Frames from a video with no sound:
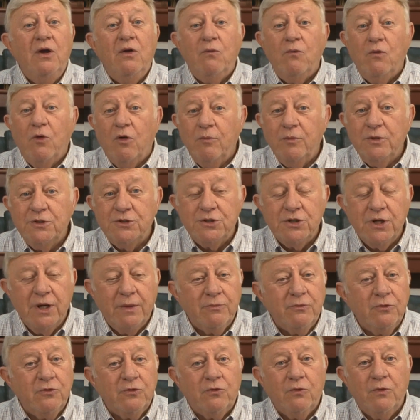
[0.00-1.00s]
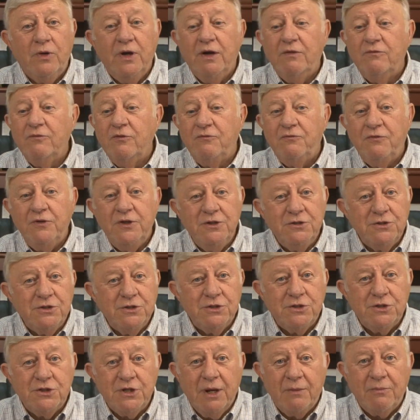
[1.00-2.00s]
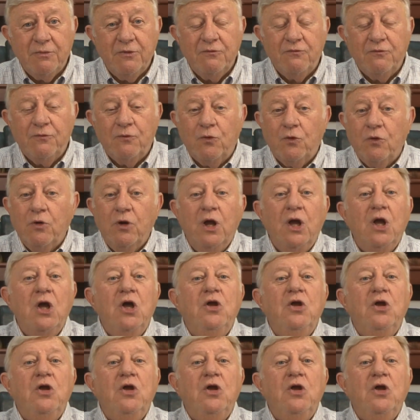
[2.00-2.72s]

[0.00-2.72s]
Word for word: Romans chapter 12, Ephesians chapter 4,